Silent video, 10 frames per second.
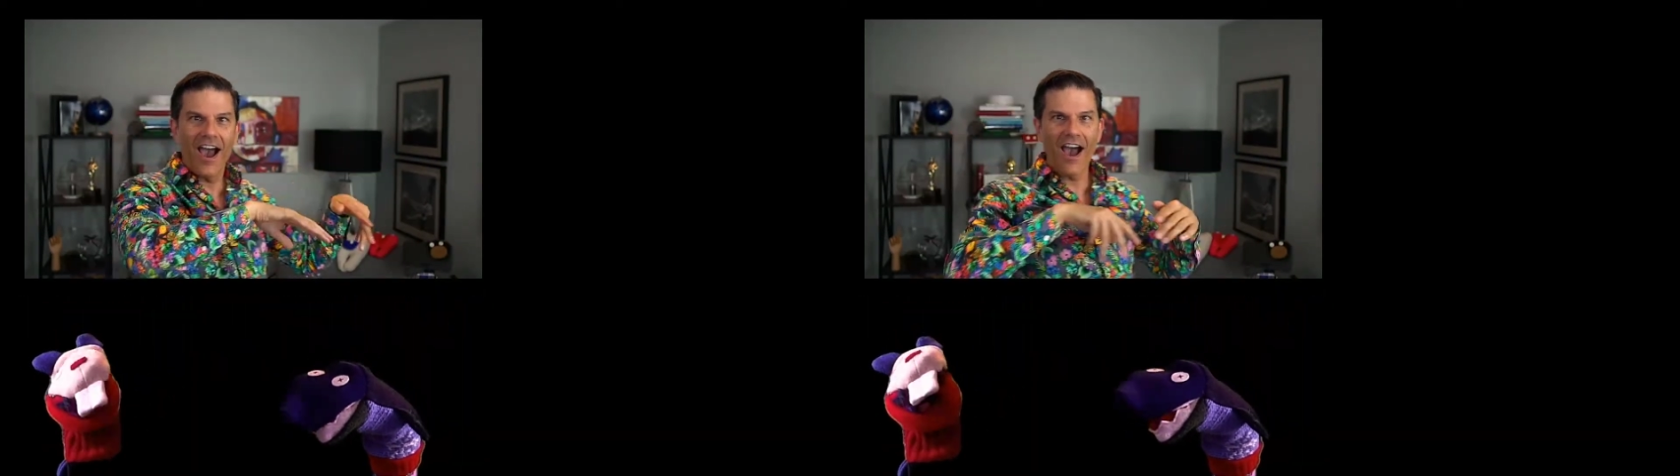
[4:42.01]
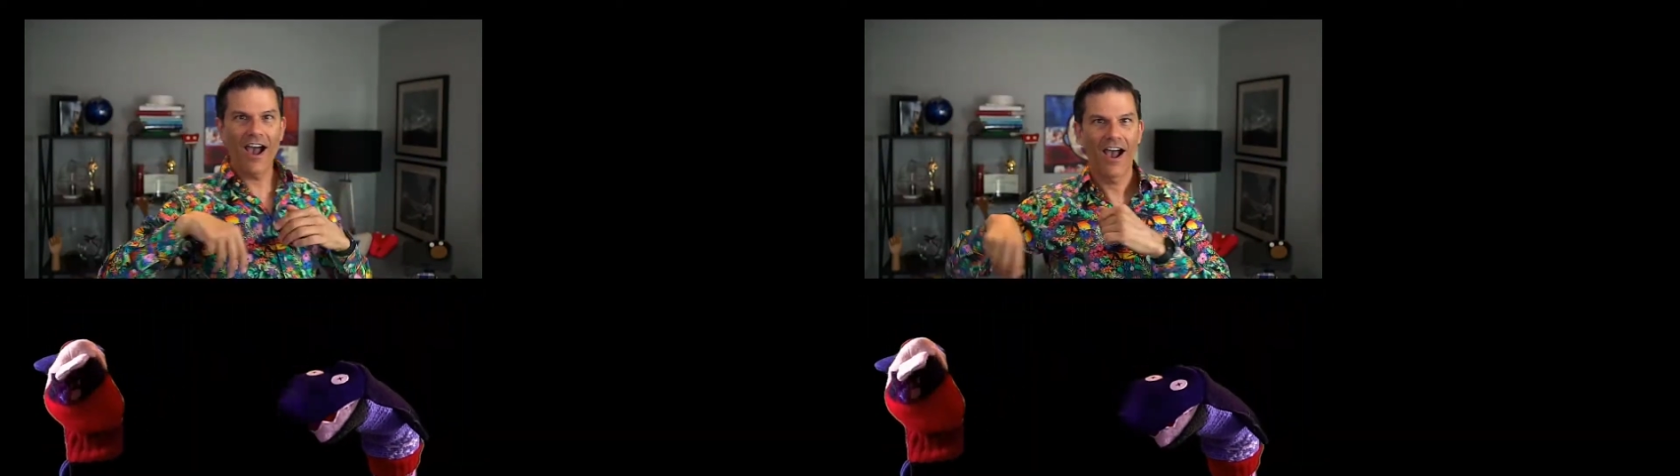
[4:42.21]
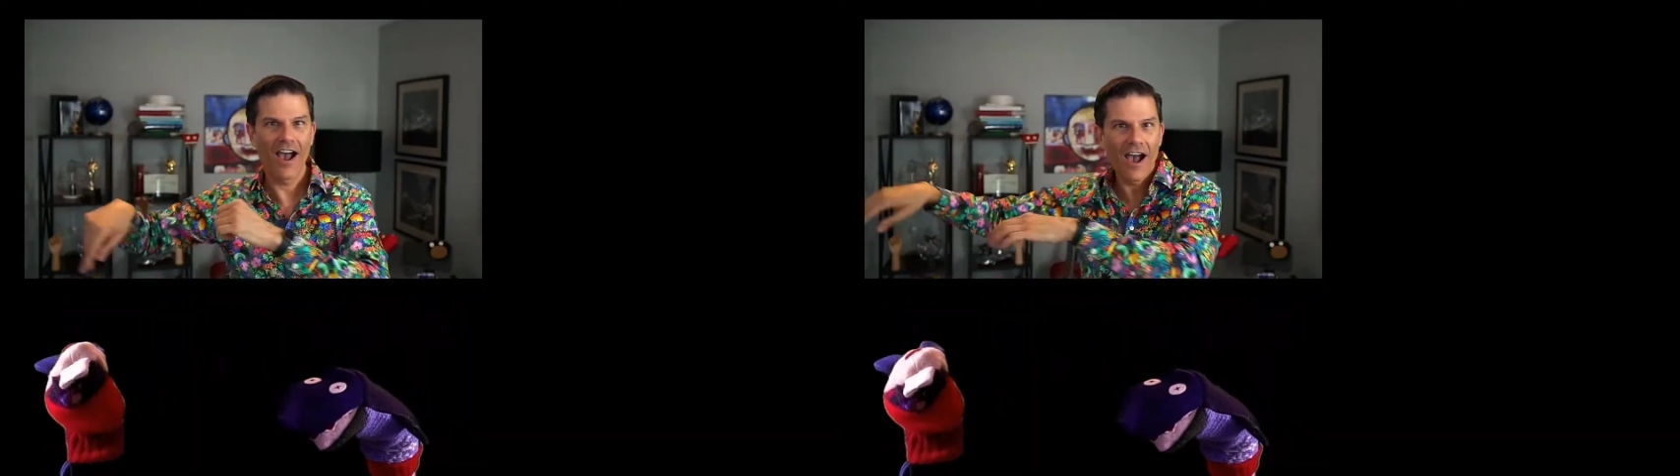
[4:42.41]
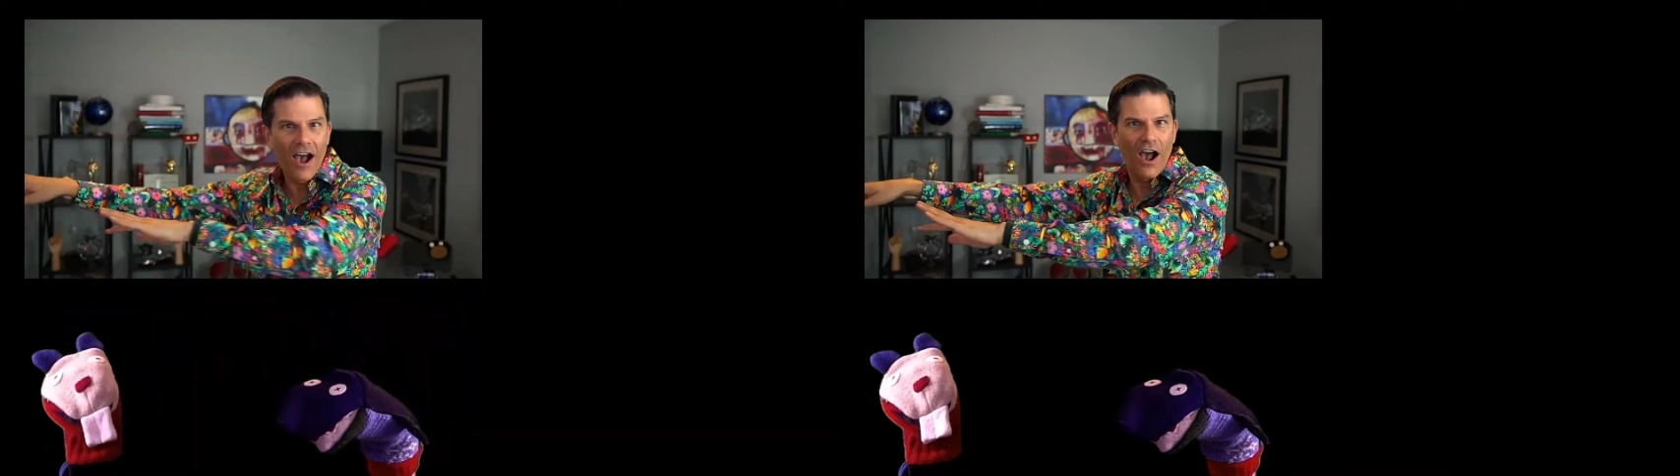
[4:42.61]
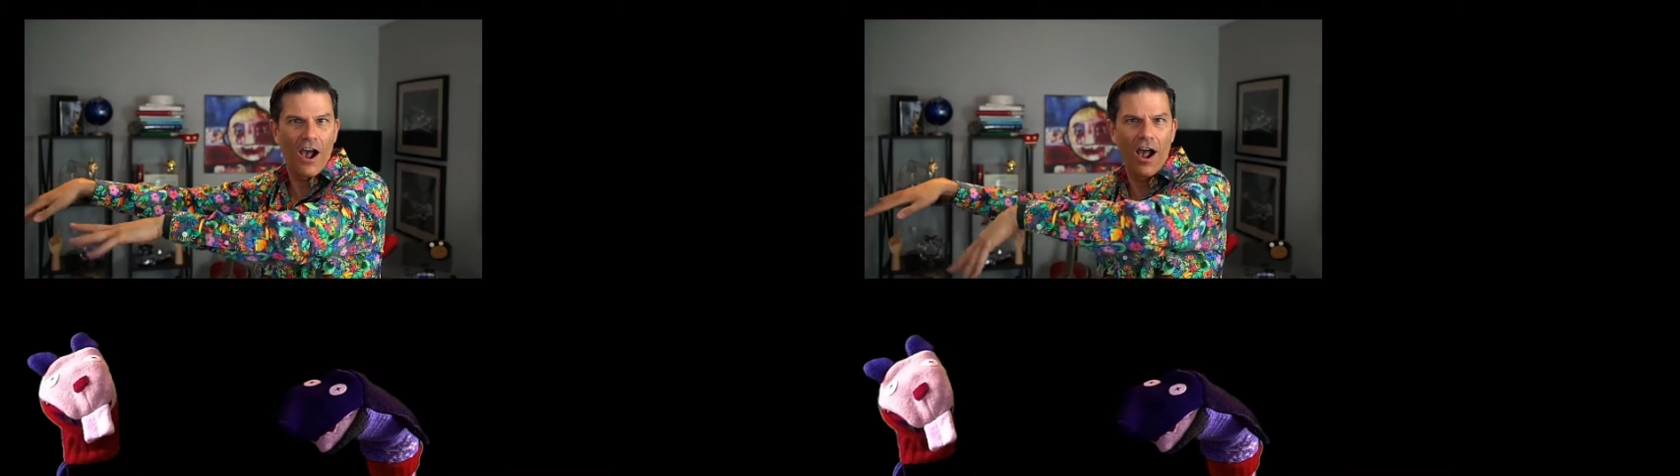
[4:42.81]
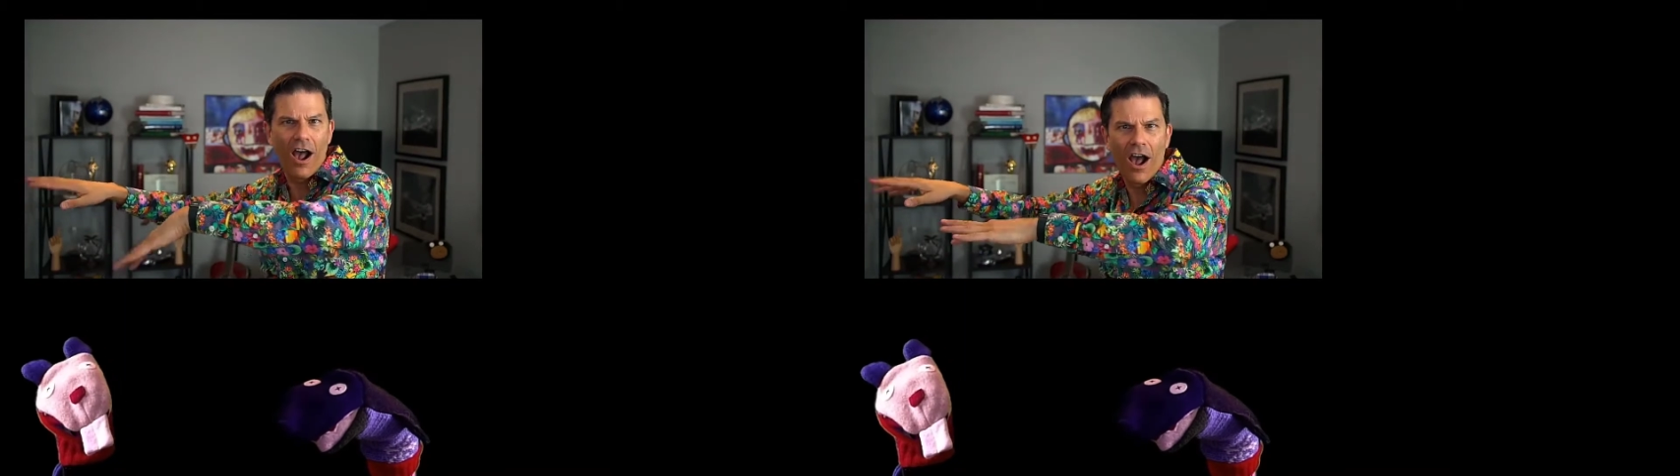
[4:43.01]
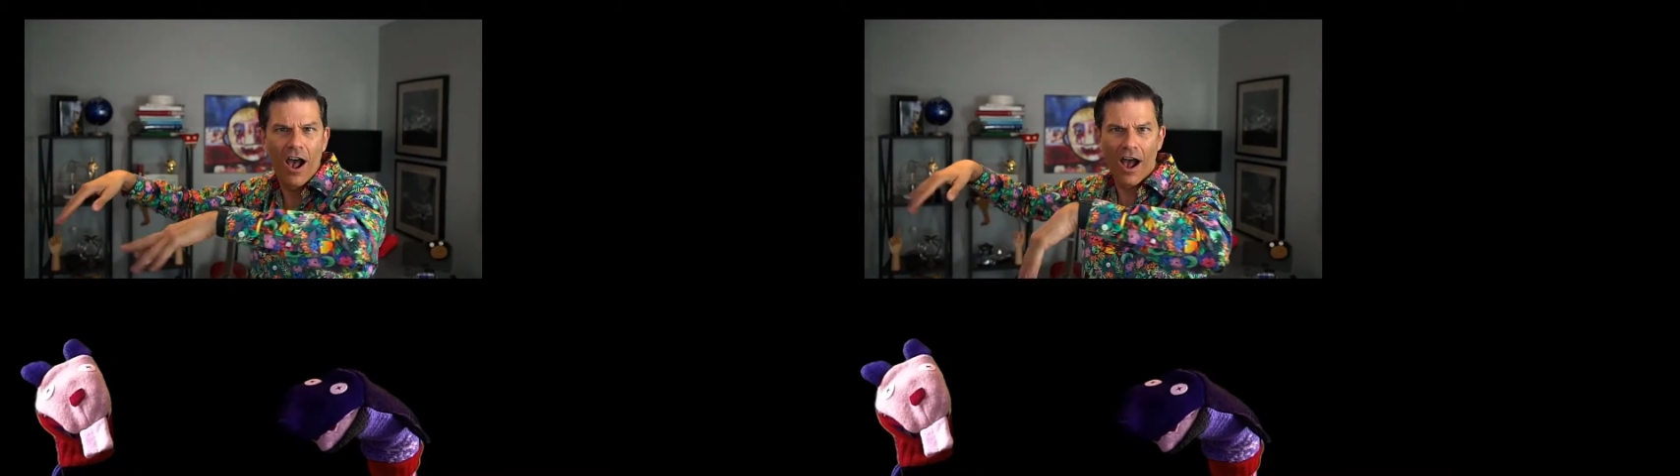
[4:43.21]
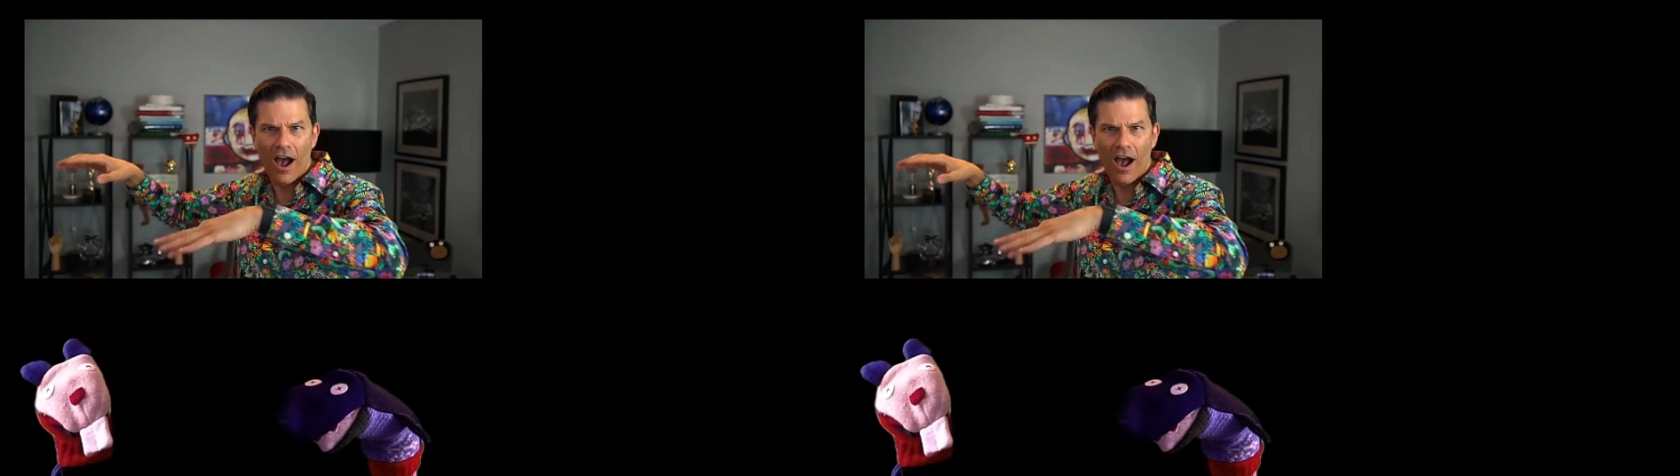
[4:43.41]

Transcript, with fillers: Well,